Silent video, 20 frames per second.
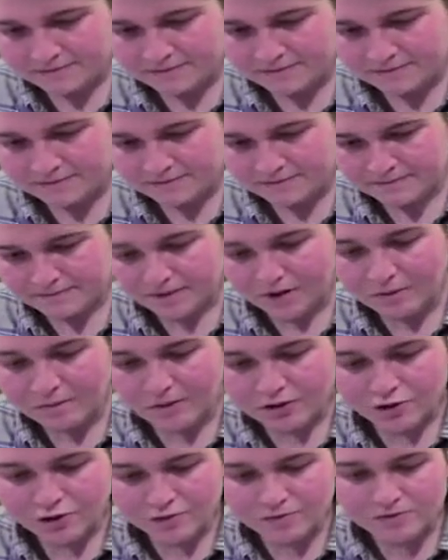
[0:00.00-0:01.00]
The
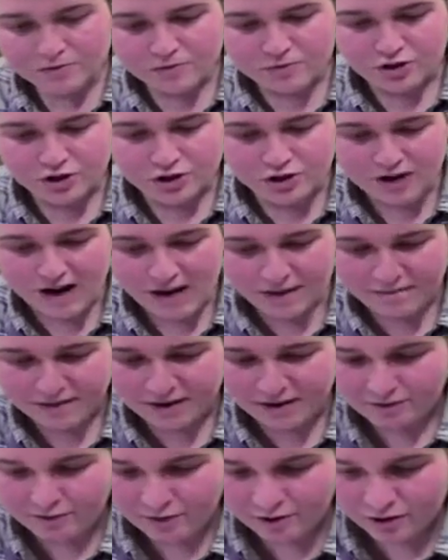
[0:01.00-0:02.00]
mushrooms which you're
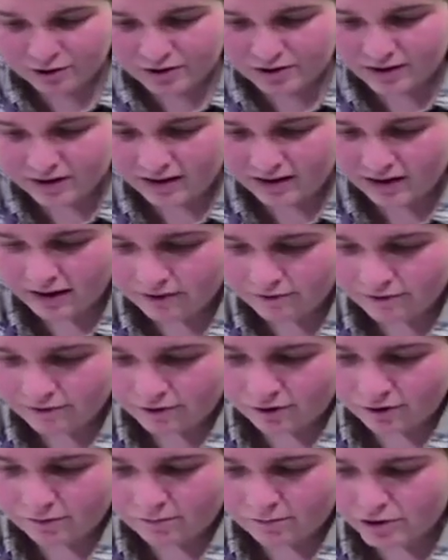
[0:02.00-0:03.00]
happy have cooked enough,
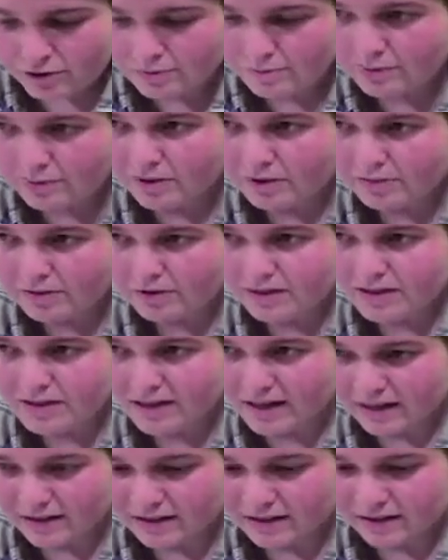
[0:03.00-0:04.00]
you can just put them on the
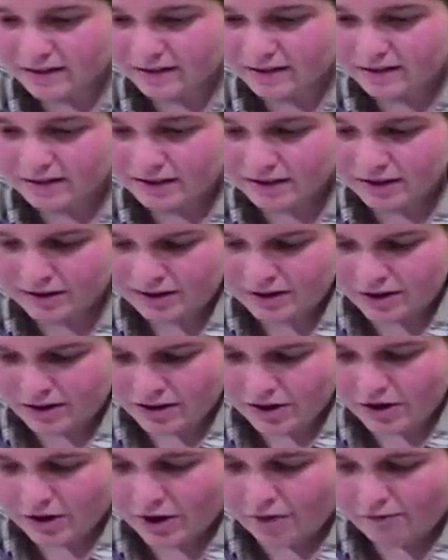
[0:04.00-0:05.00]
side
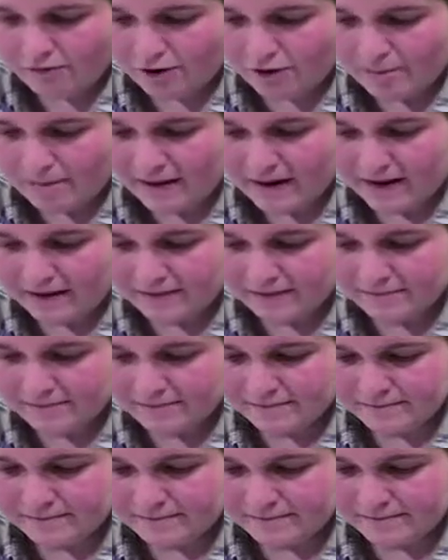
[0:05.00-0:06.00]
of your pan,
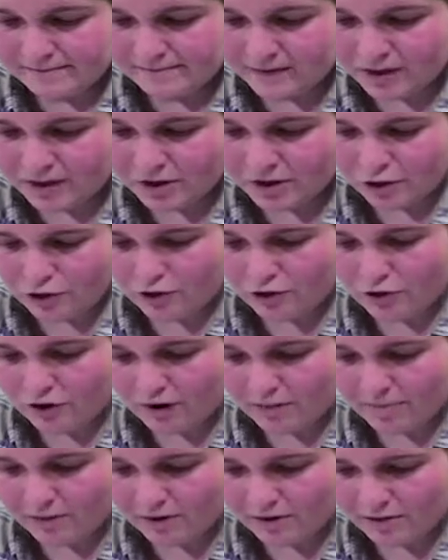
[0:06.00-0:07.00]
in the
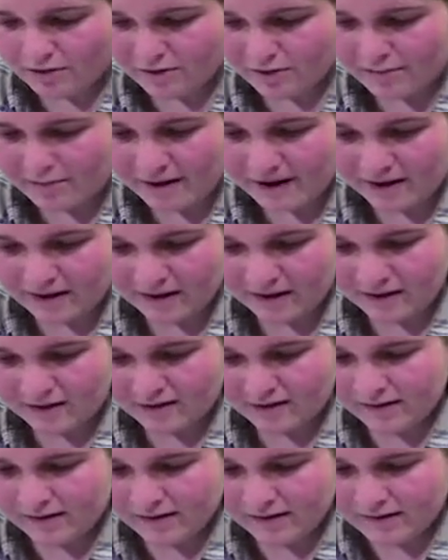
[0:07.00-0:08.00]
cooler part of your pan,
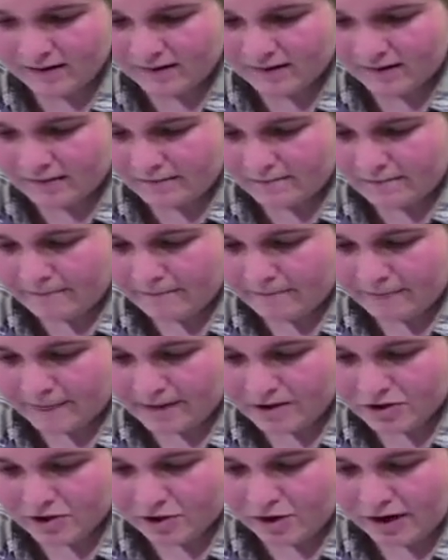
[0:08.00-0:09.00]

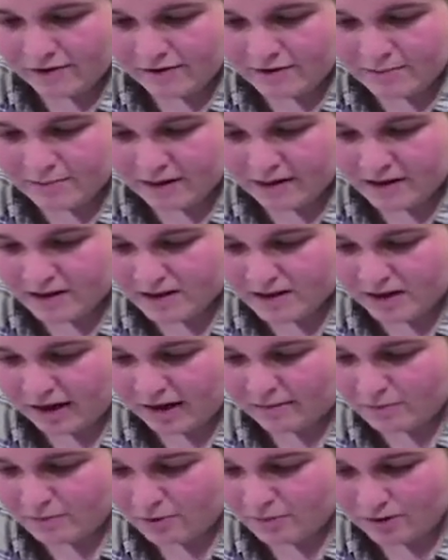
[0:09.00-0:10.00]
so you have space to
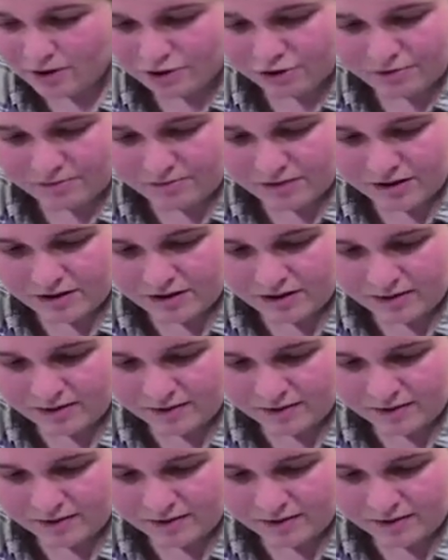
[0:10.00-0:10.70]
add more mushrooms.